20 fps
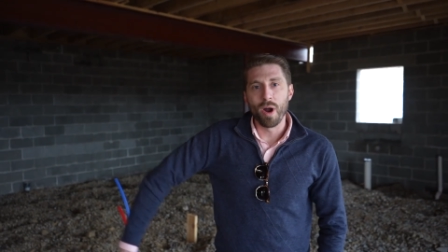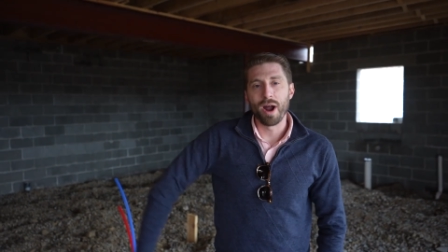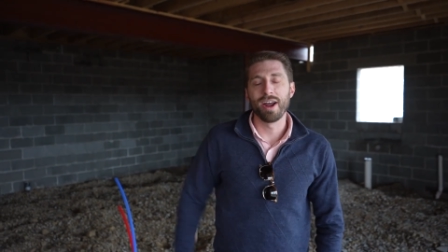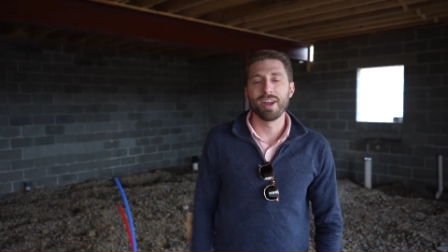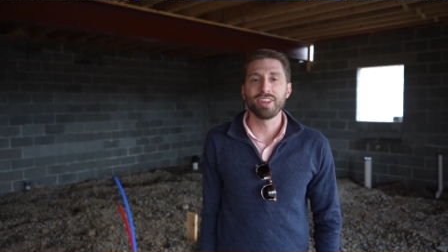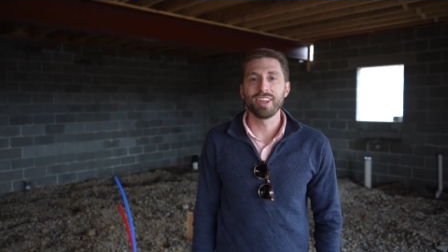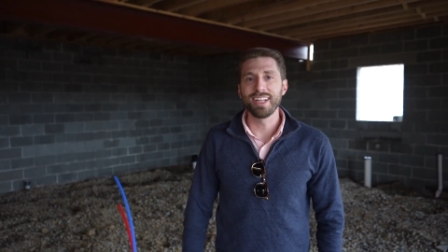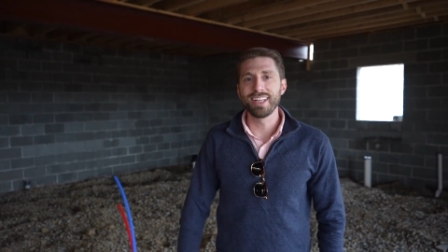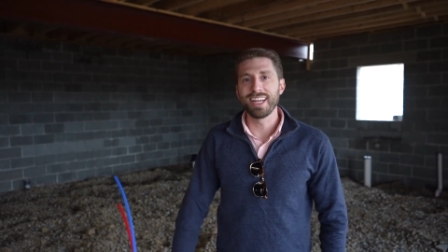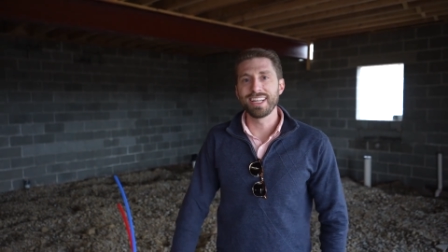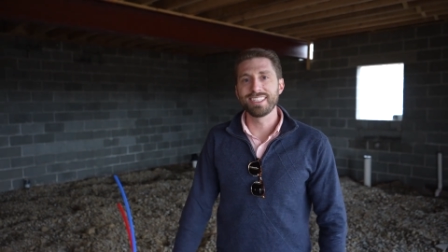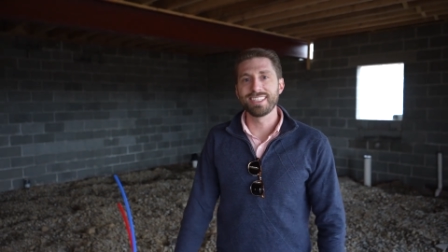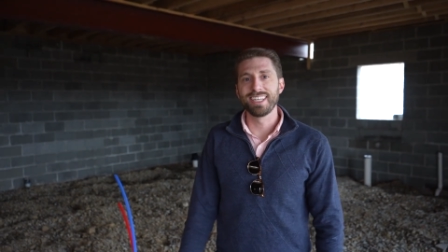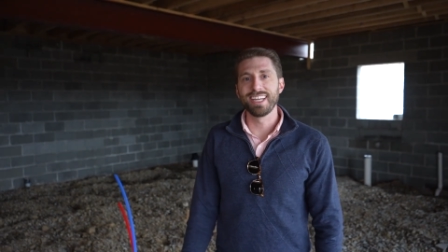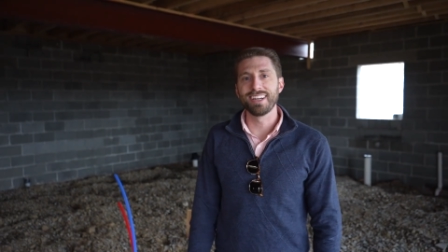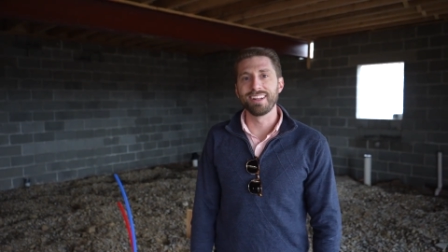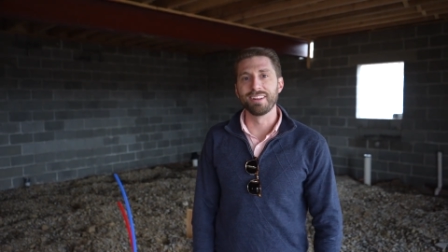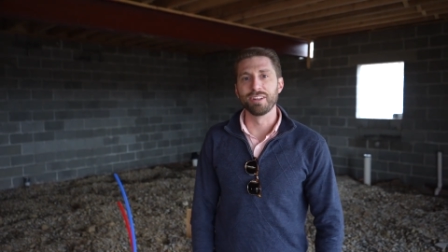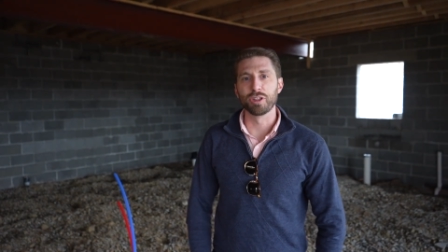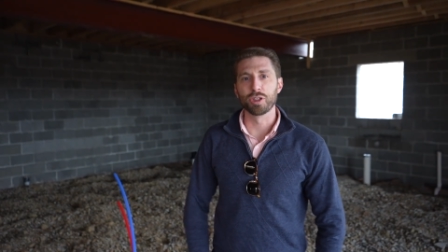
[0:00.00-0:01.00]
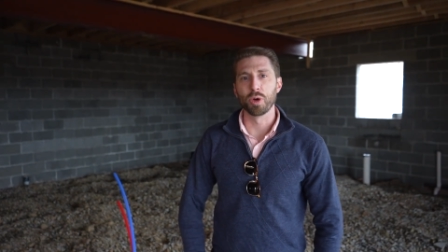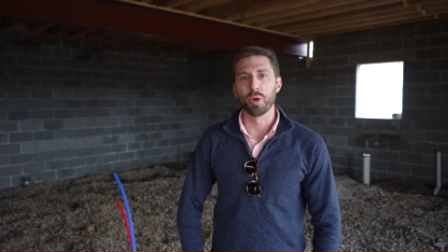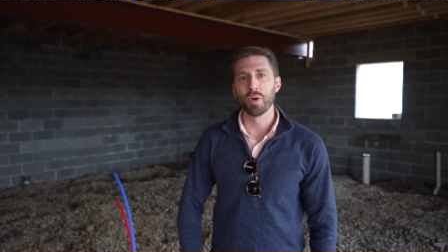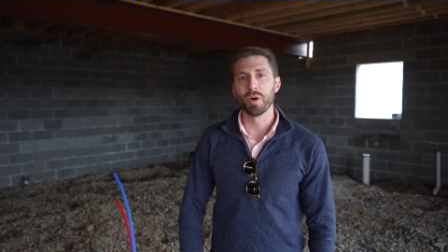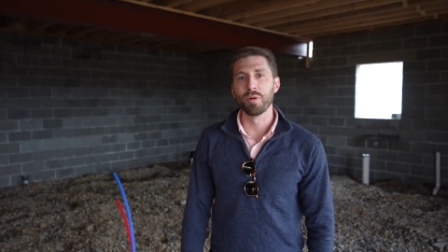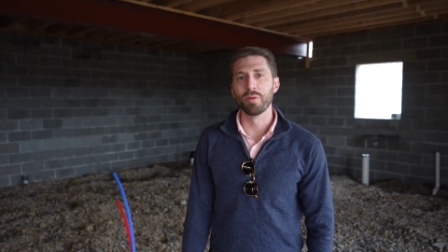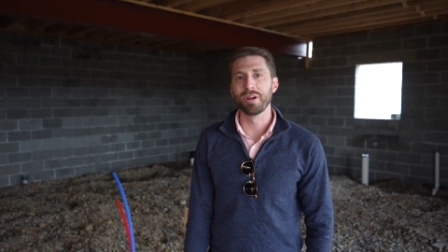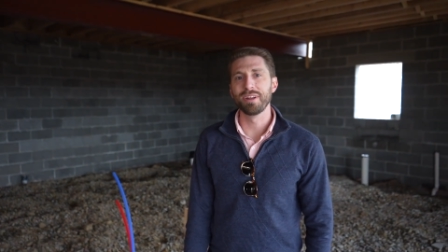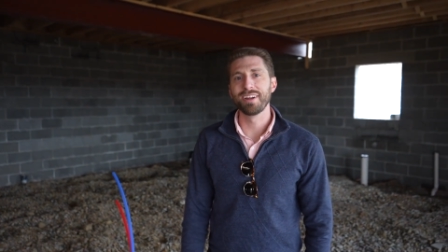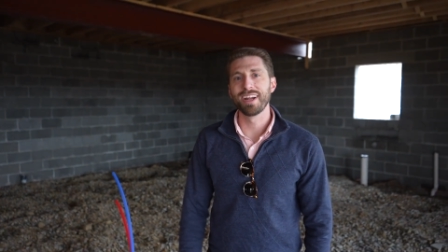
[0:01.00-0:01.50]
I think that's the end of the
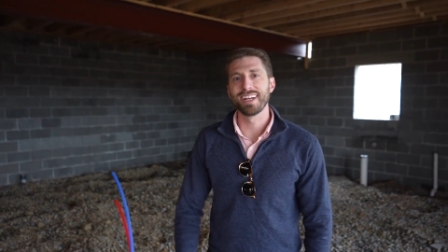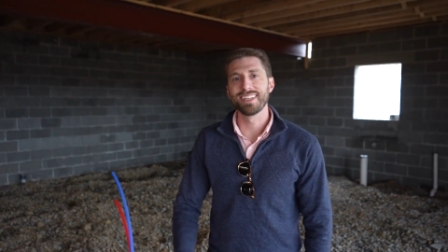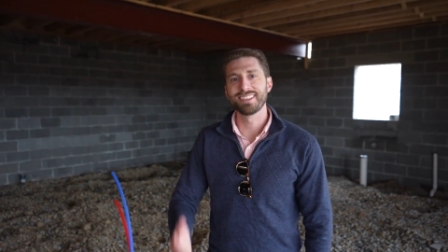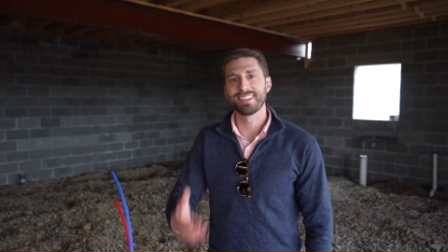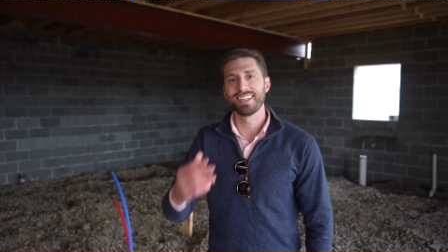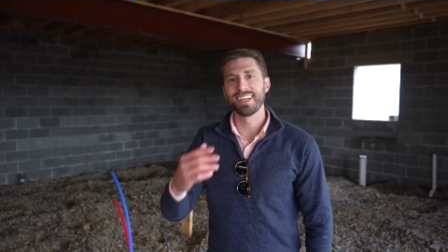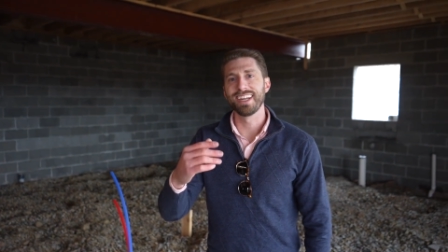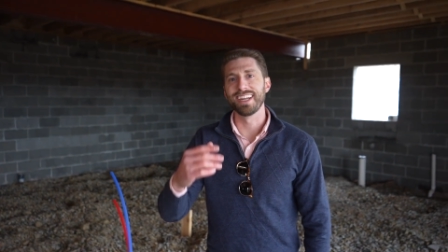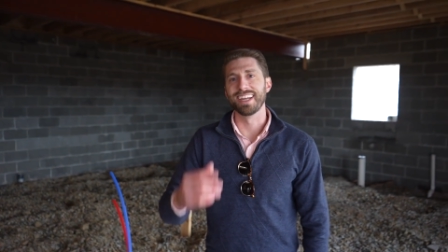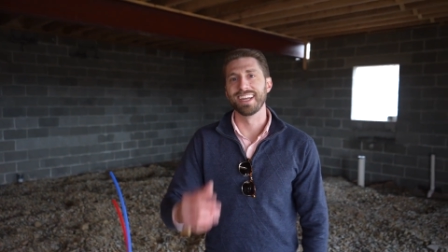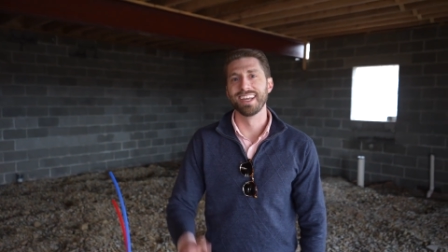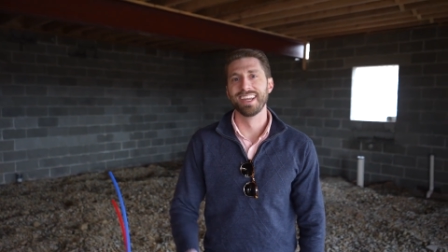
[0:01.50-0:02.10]
tour. What do you guys think?